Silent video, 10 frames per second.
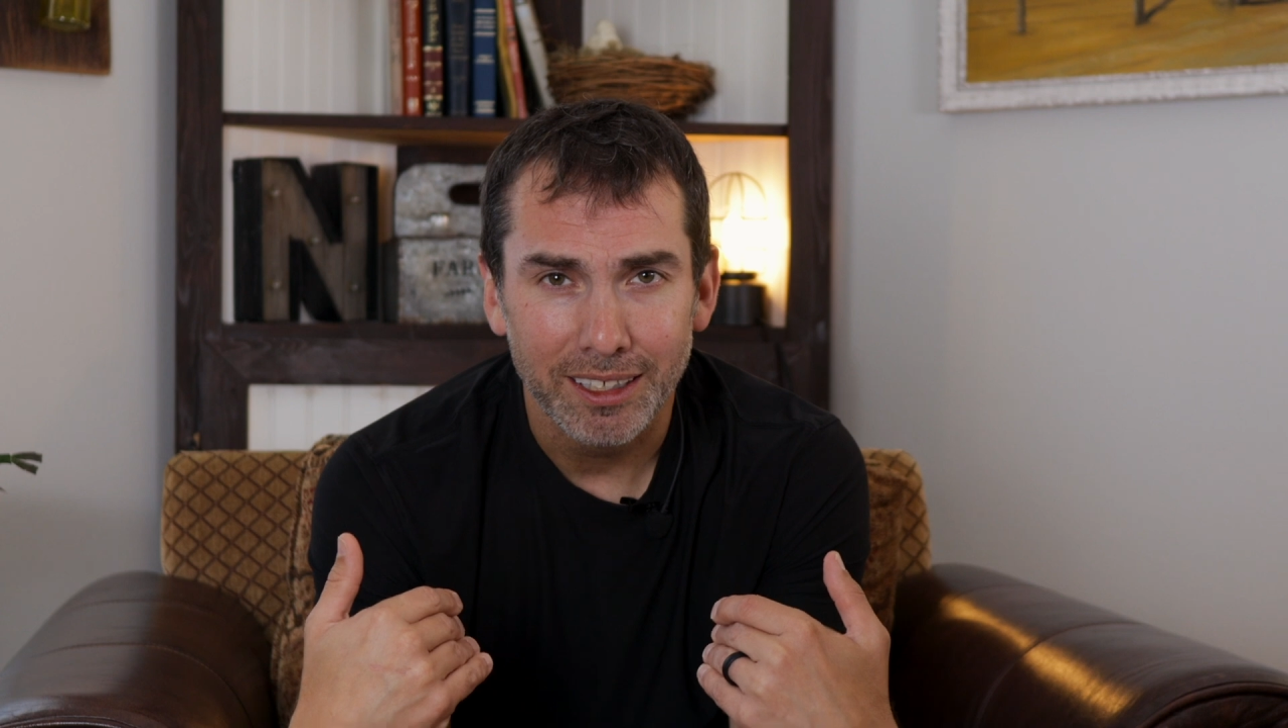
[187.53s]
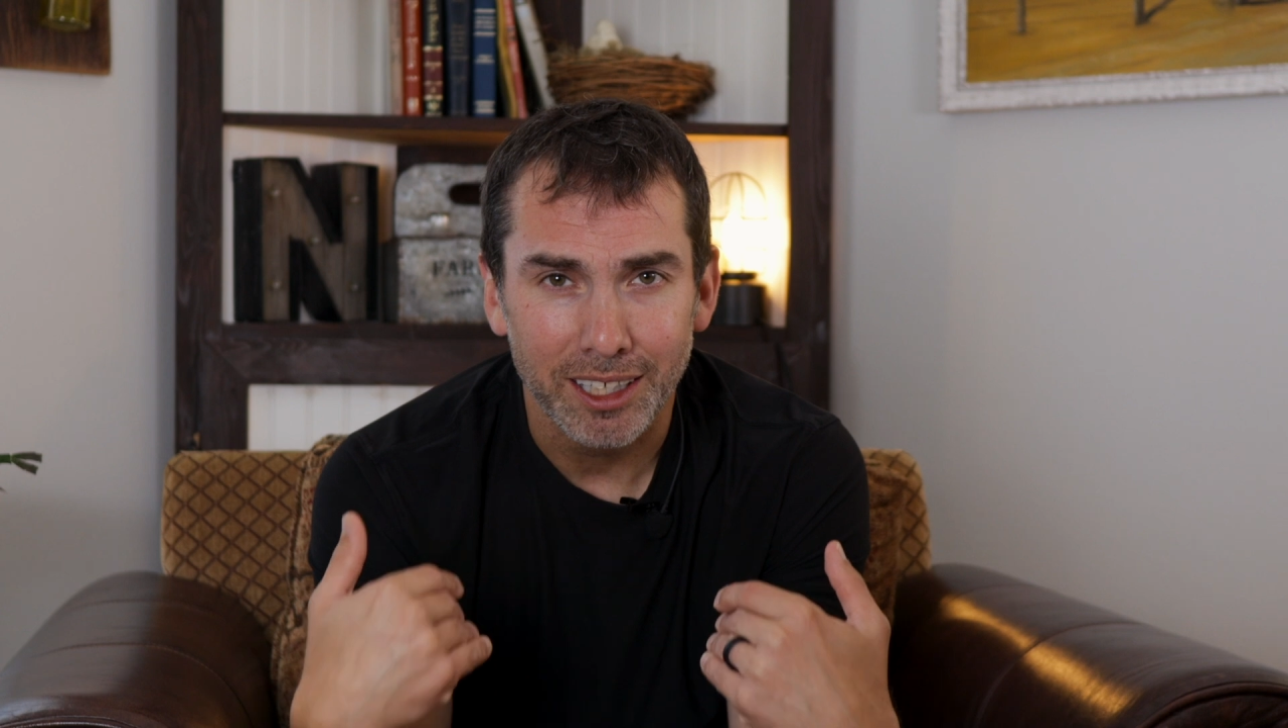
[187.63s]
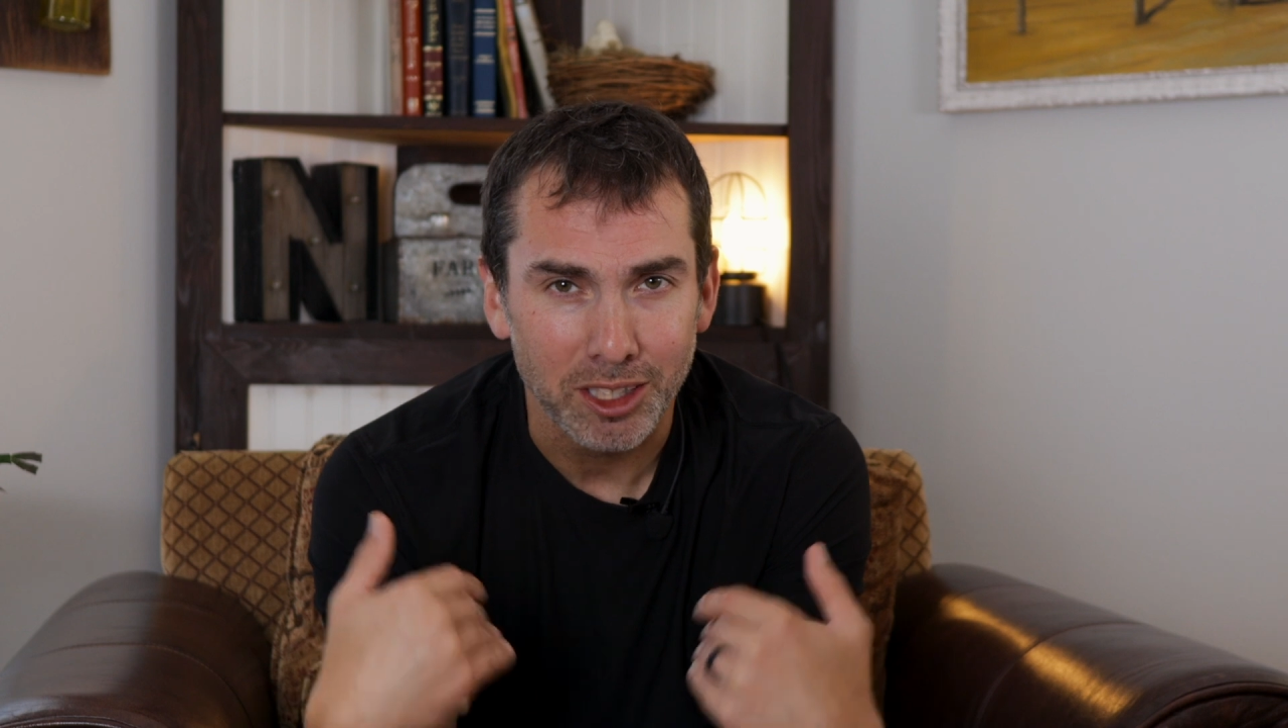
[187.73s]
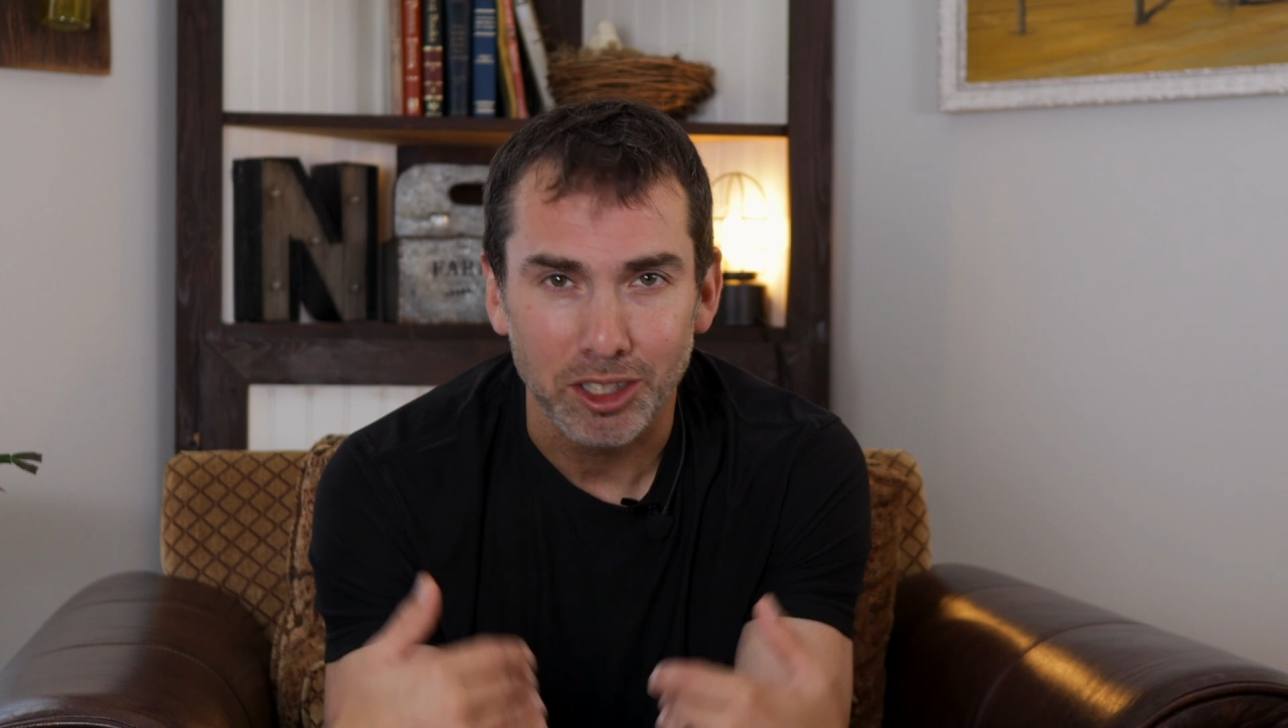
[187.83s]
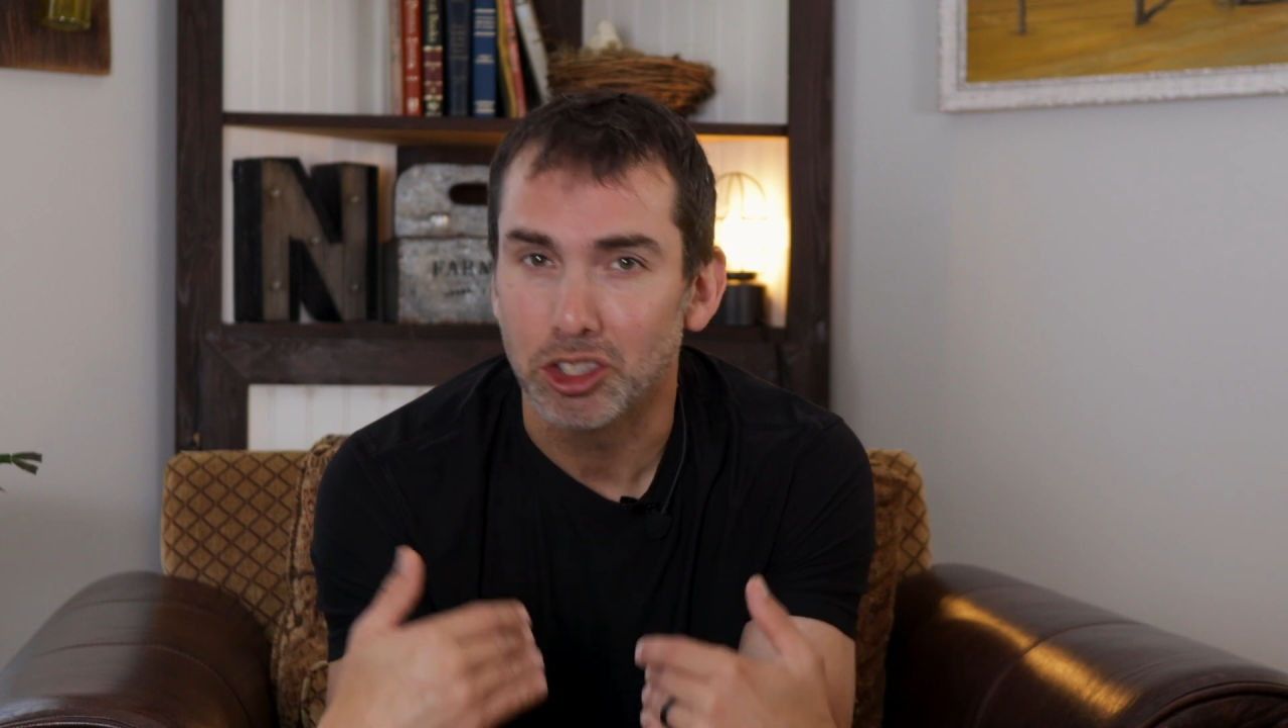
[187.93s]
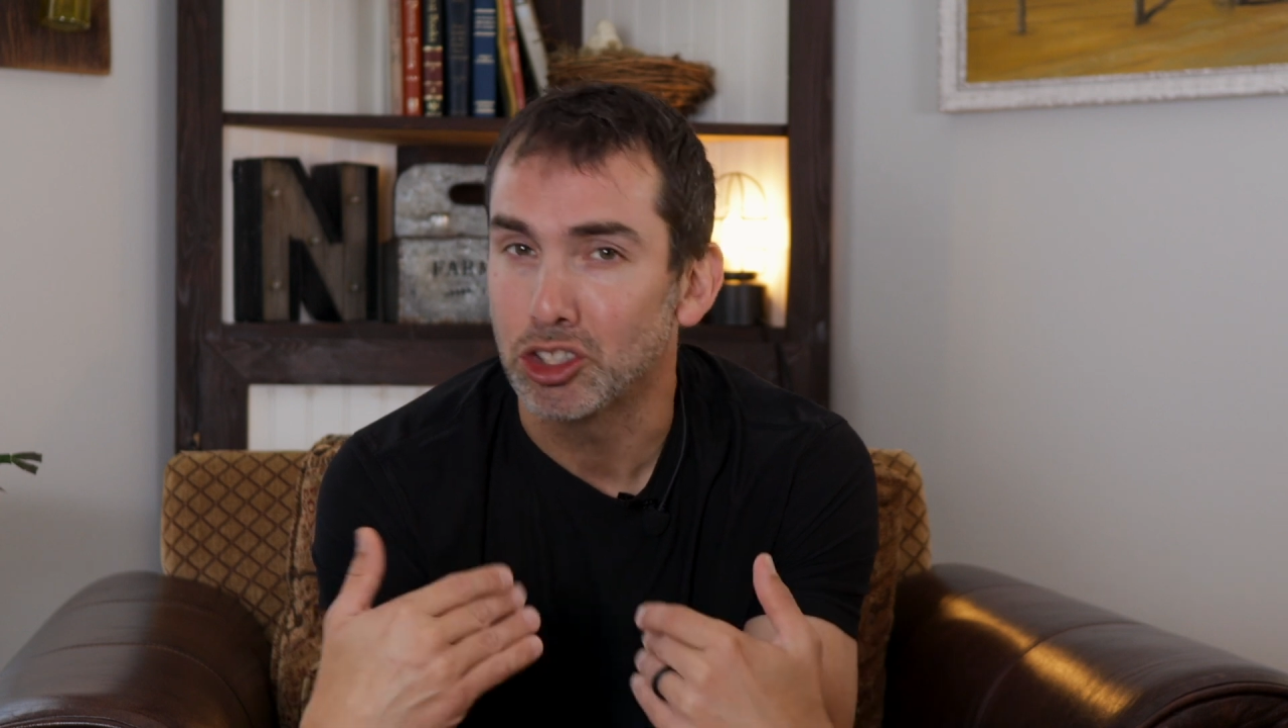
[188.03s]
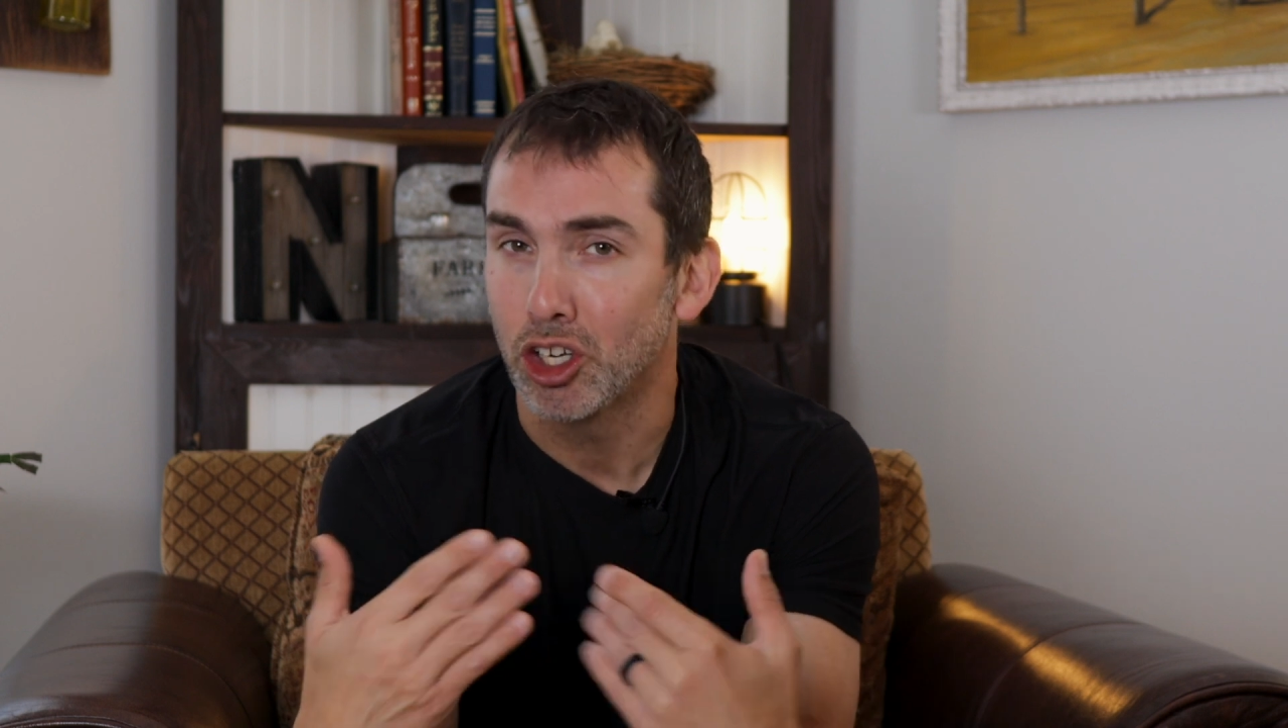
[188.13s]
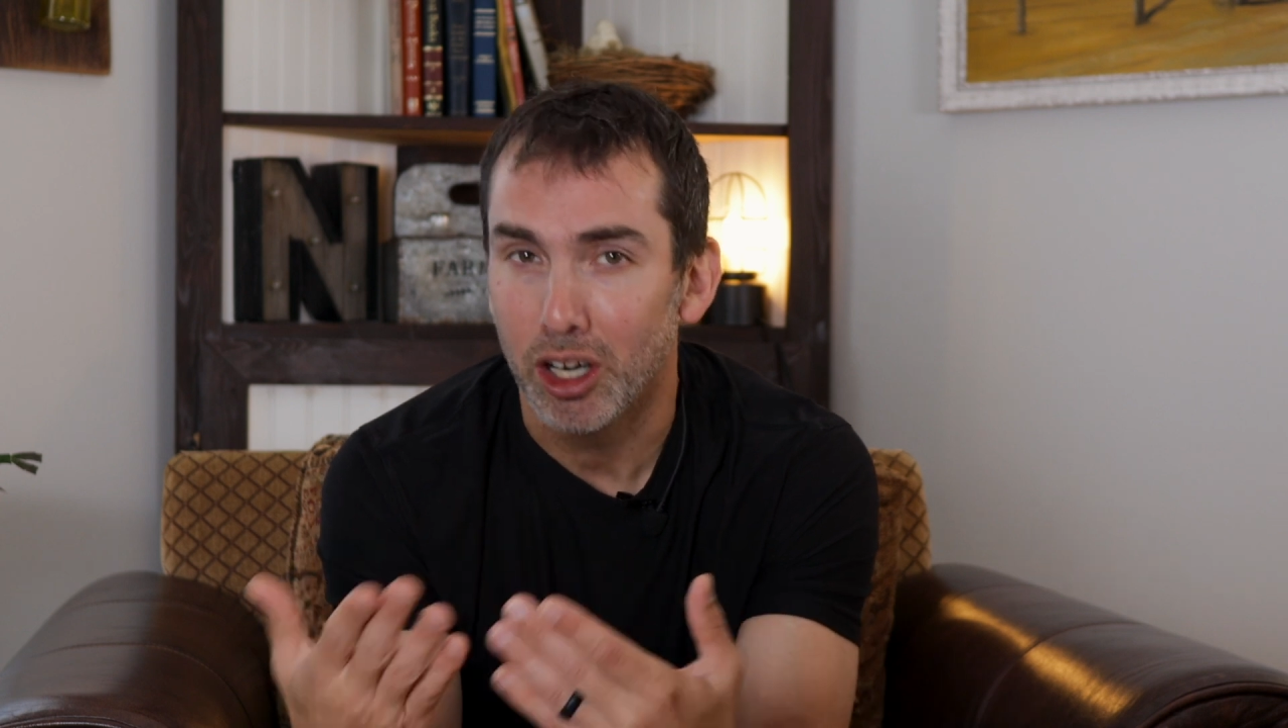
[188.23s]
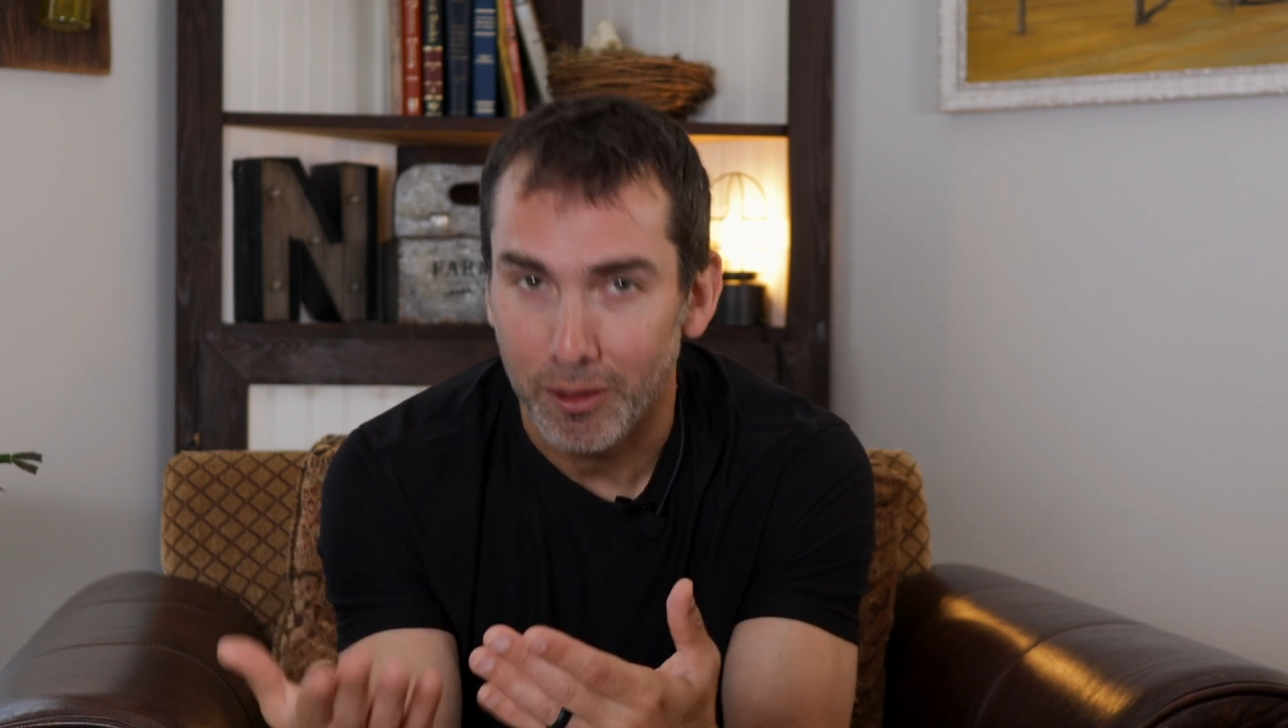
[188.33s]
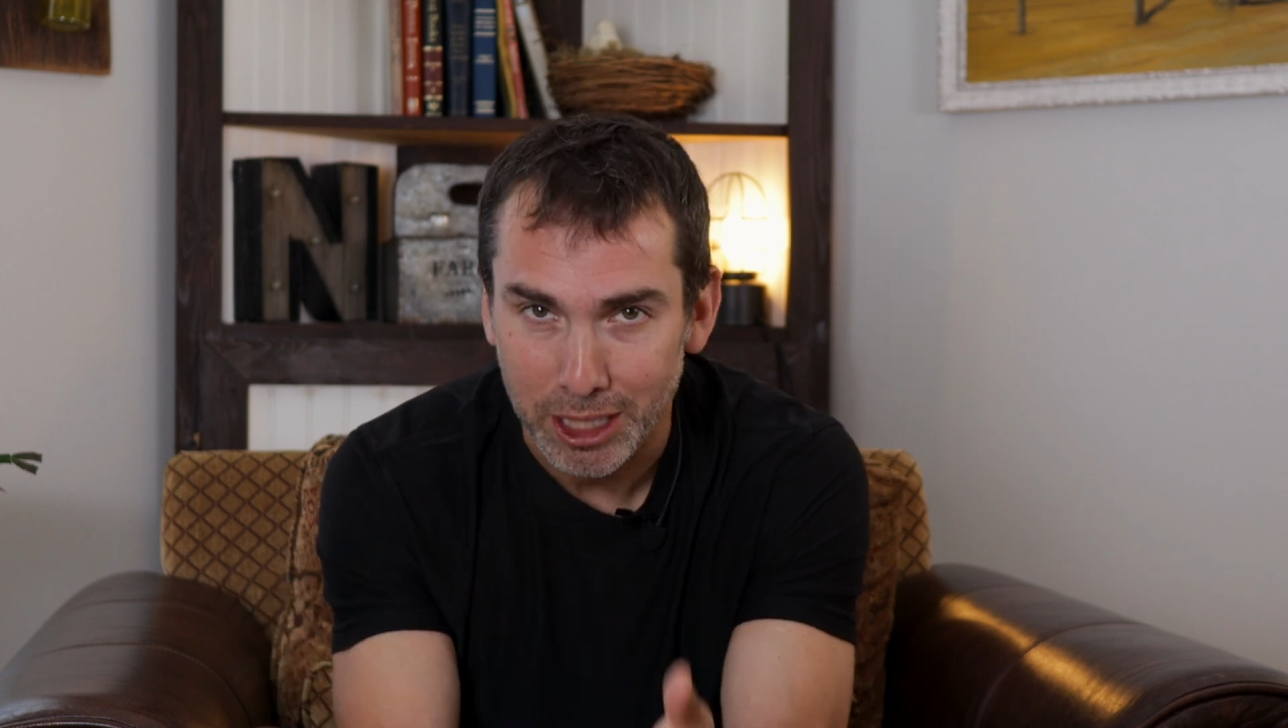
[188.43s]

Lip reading: doesn't serve